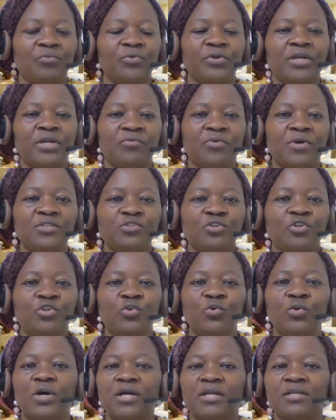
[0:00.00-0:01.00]
we are going to
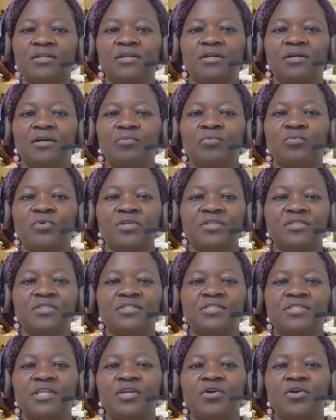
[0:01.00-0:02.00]
look at what they
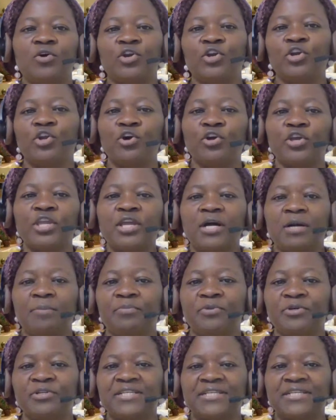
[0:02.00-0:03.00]
say unlocking
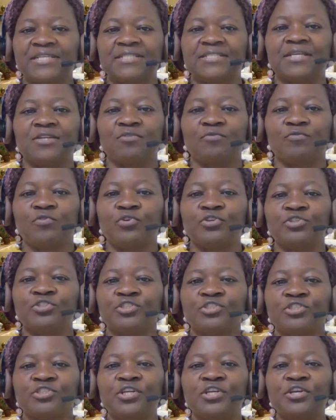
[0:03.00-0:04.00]
abundance and, of
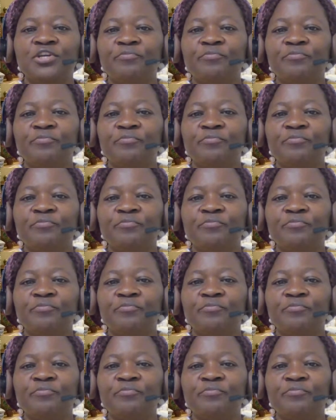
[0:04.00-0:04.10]
course,